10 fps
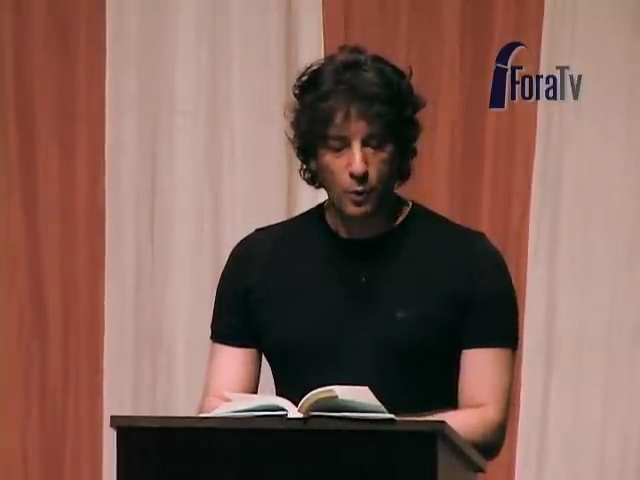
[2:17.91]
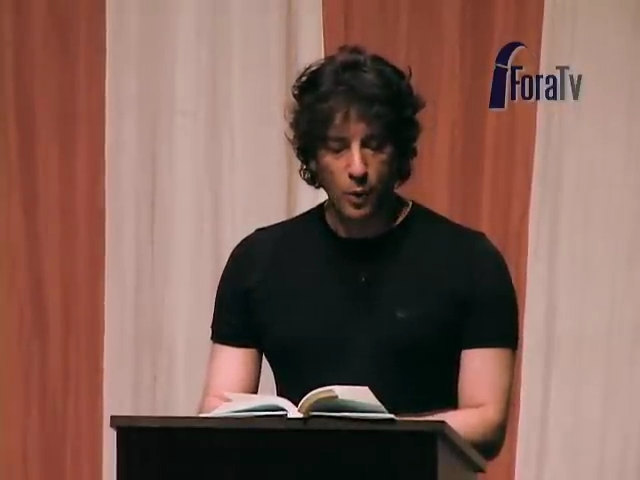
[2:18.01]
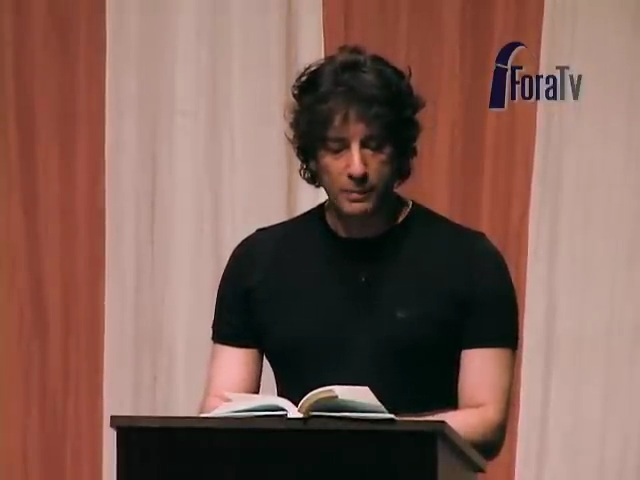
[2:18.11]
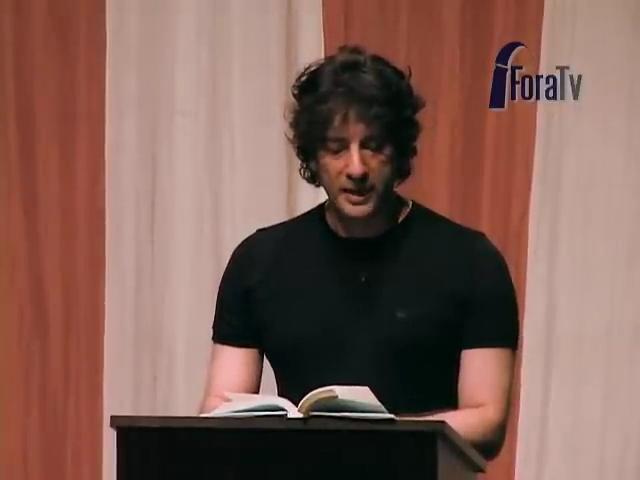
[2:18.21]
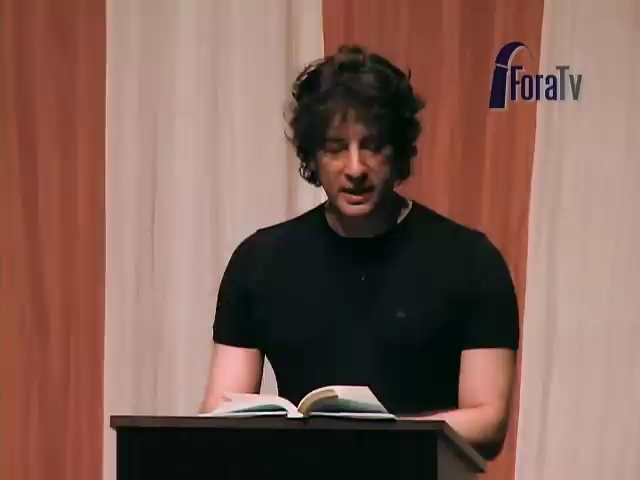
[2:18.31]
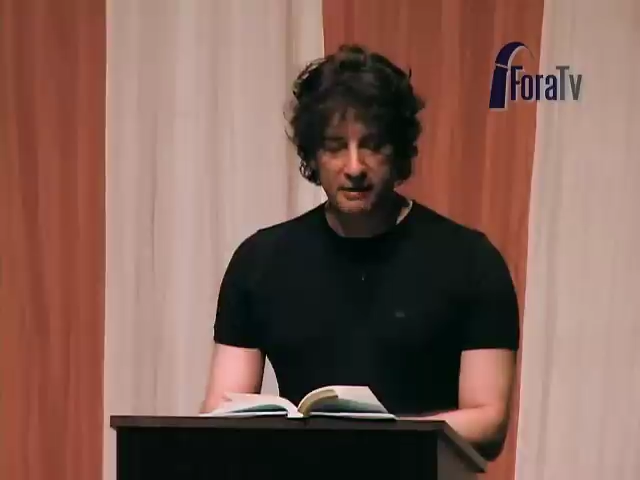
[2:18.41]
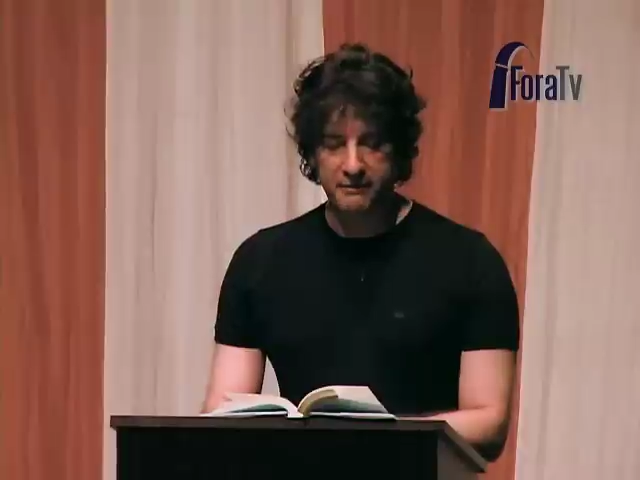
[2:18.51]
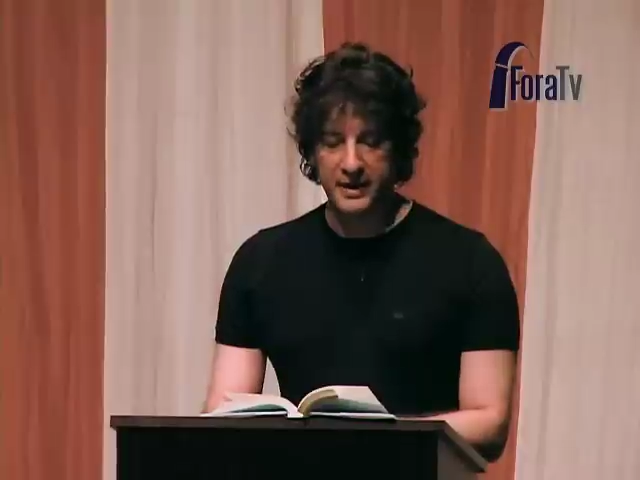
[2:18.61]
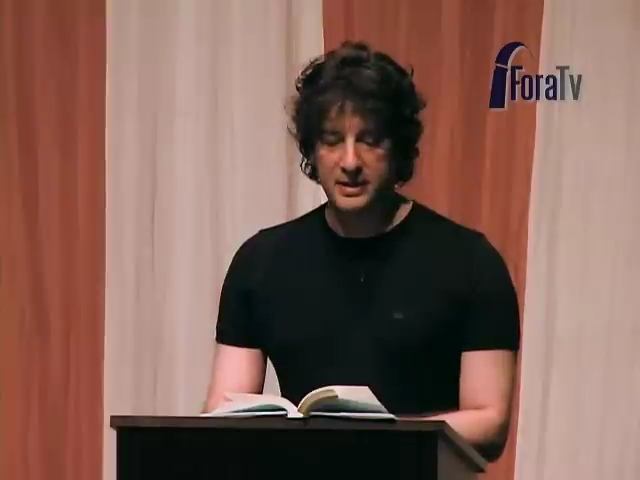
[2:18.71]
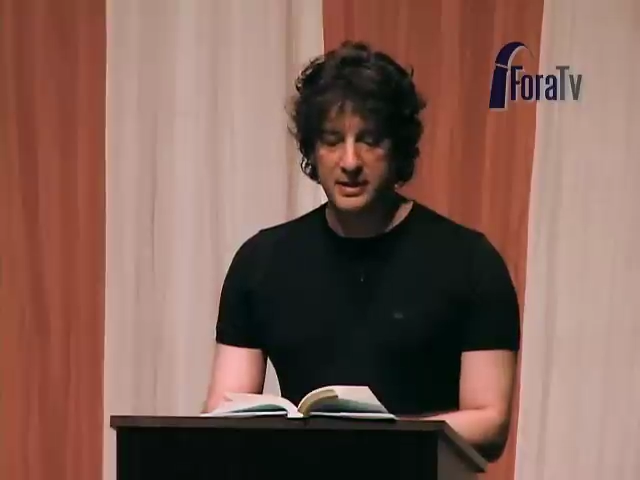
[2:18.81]
warming their
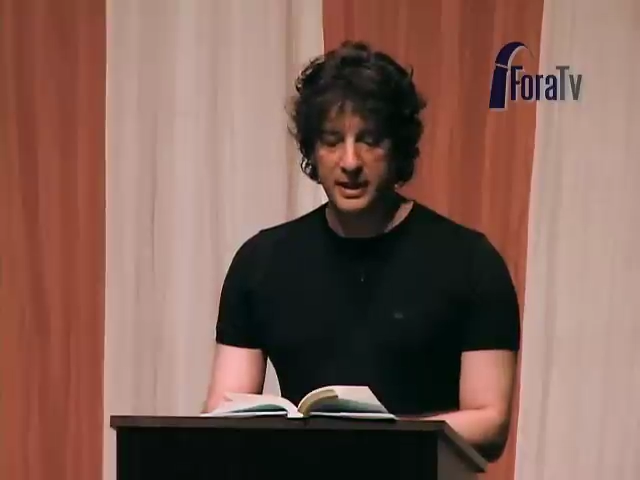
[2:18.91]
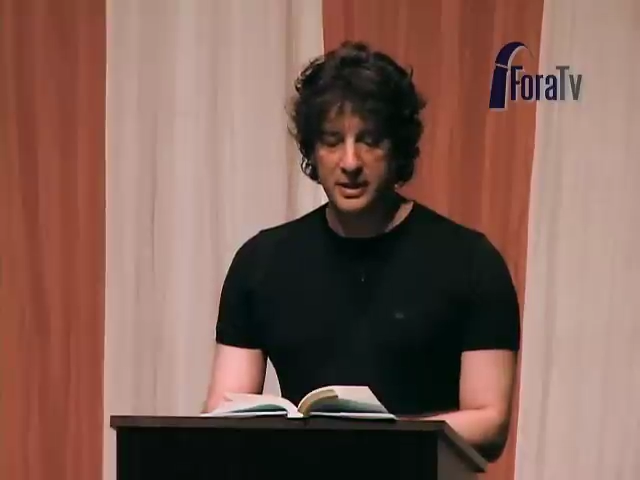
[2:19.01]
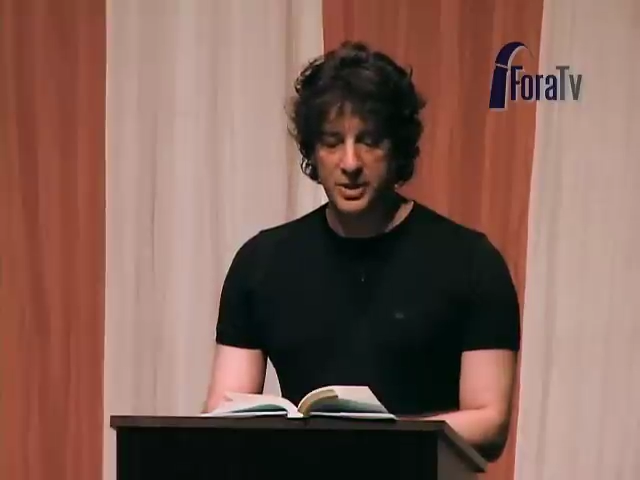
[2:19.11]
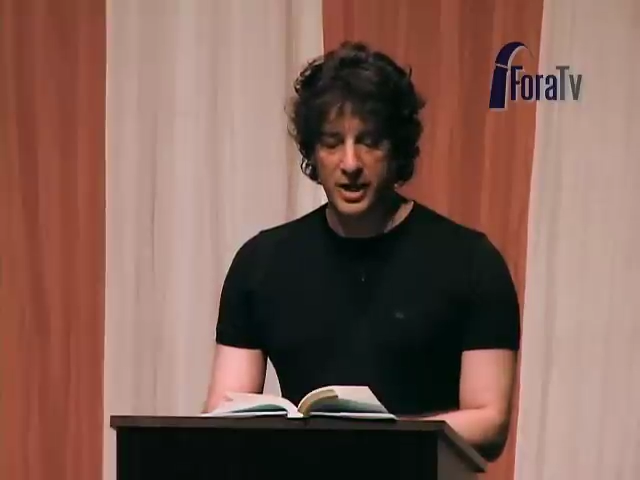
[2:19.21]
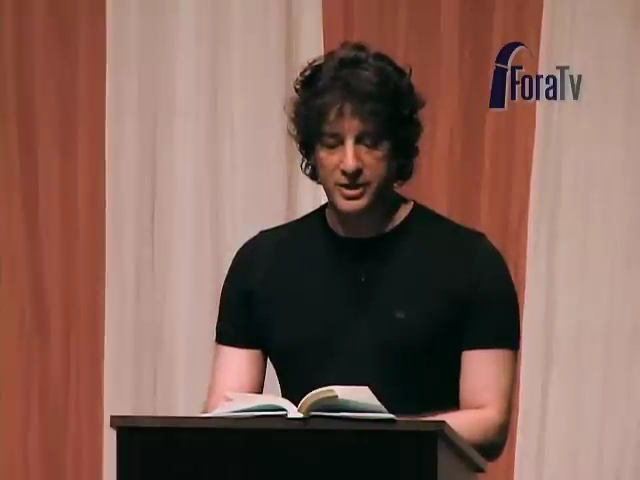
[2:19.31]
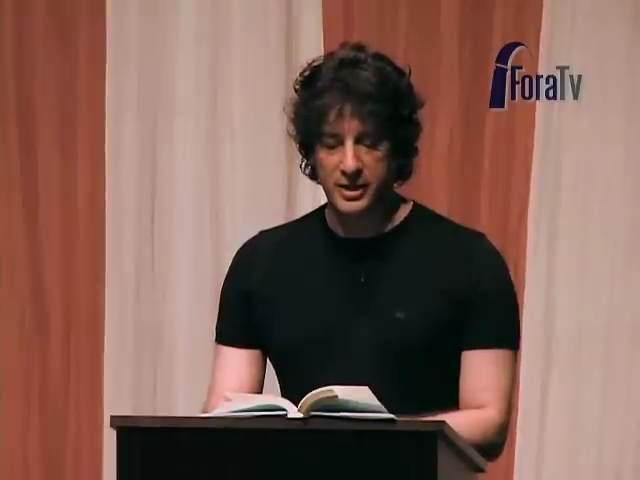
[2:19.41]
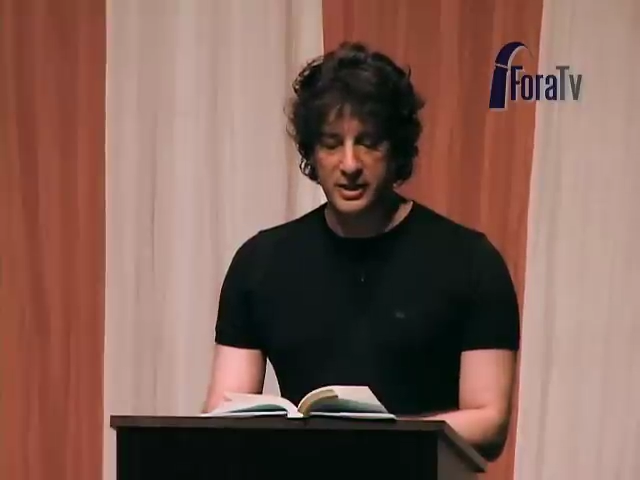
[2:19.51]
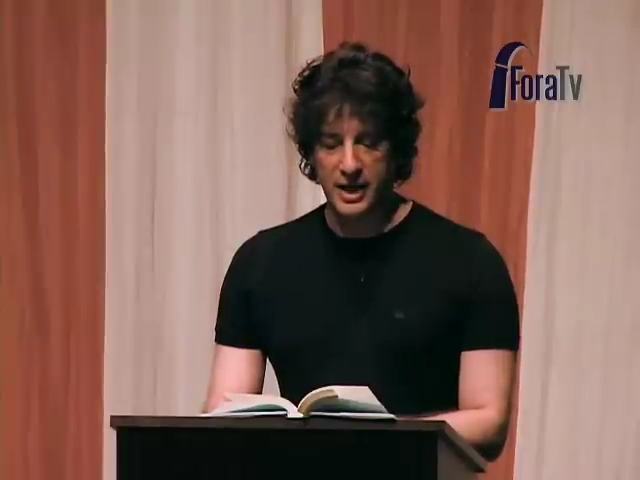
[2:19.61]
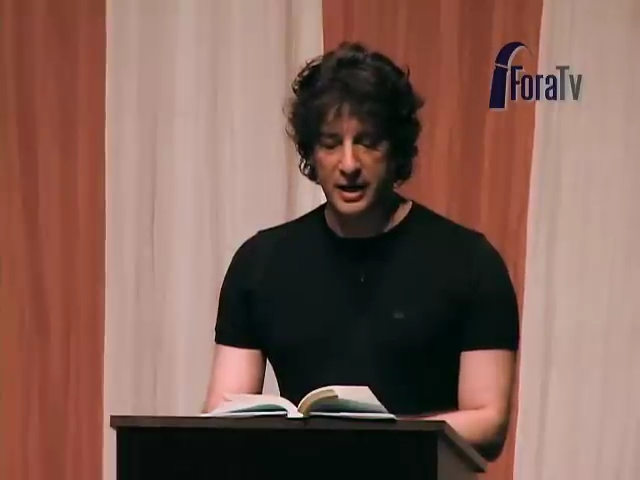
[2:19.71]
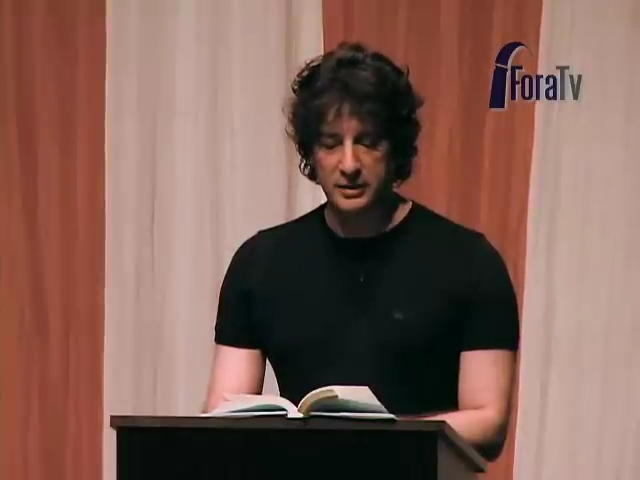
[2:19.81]
feet,
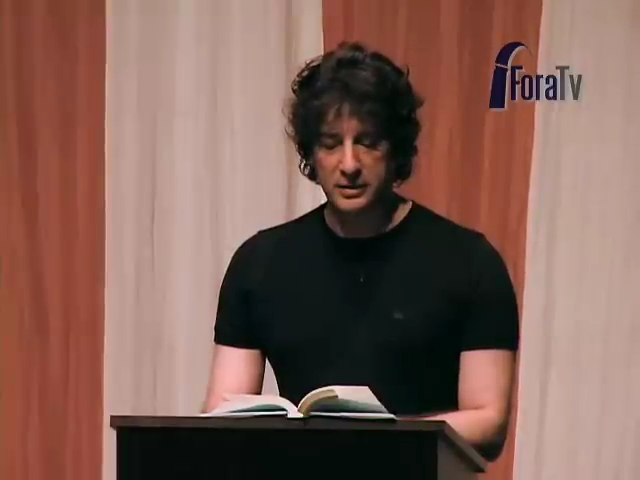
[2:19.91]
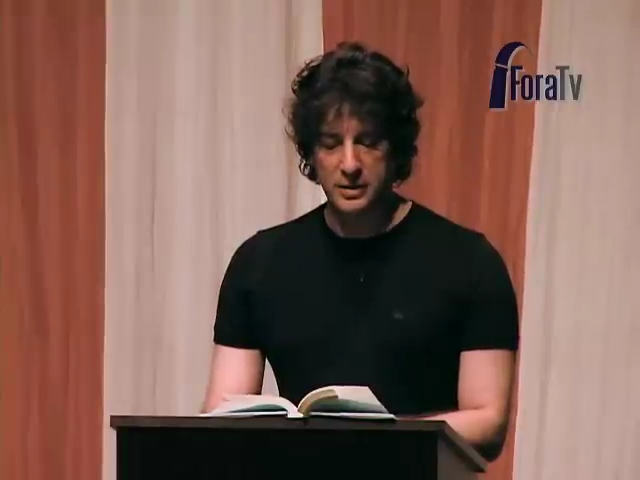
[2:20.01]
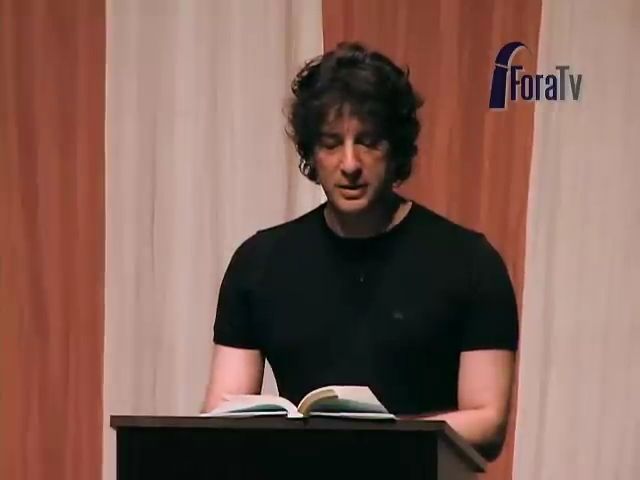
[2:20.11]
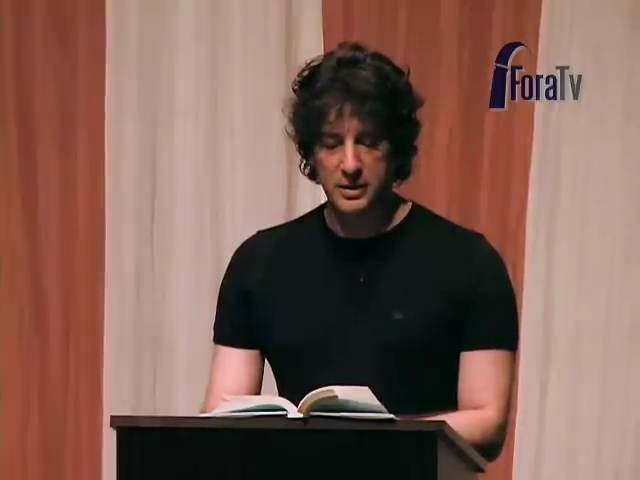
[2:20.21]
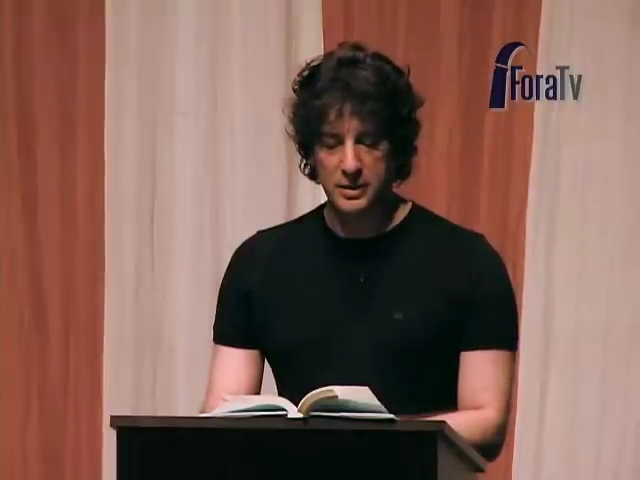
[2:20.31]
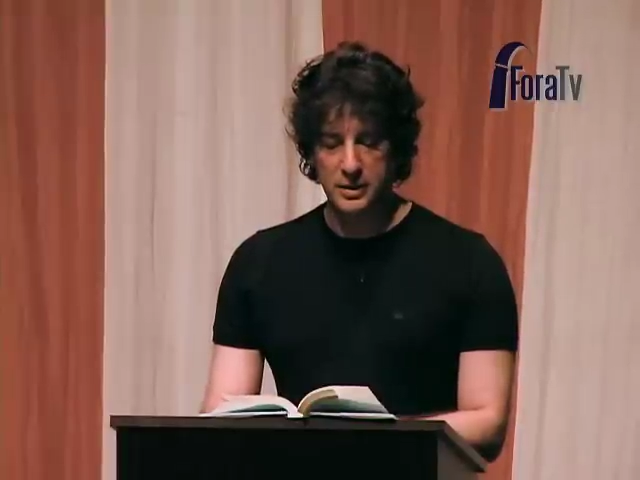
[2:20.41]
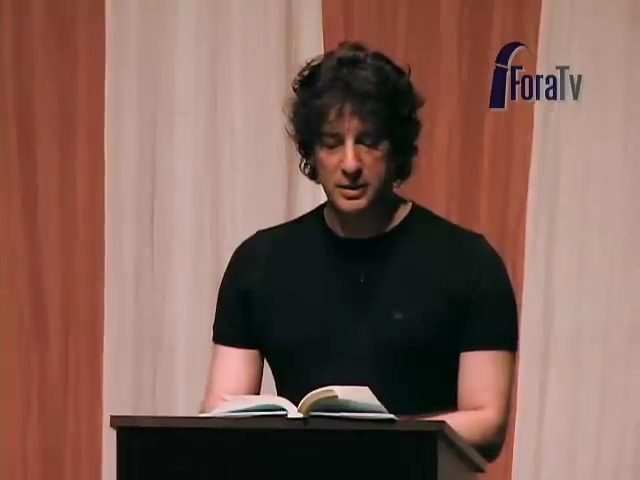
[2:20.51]
exchanging tales.